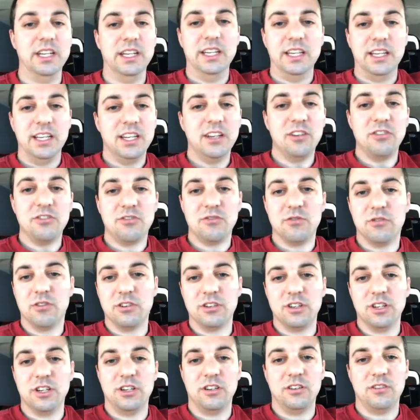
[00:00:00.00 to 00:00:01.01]
in
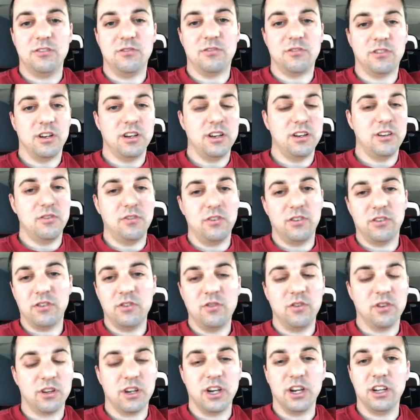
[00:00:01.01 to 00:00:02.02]
Georgia or in
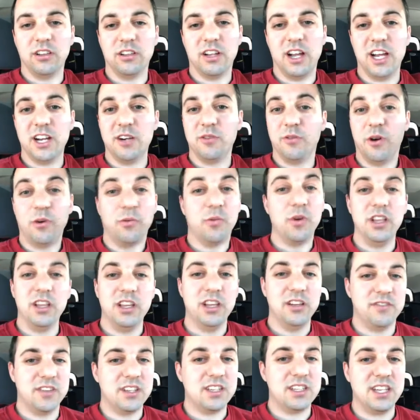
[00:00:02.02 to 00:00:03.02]
North Carolina while we
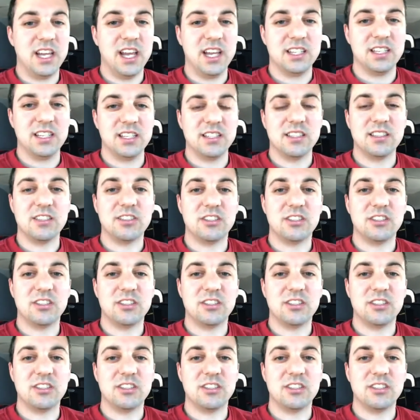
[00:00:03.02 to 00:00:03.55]
live in Texas,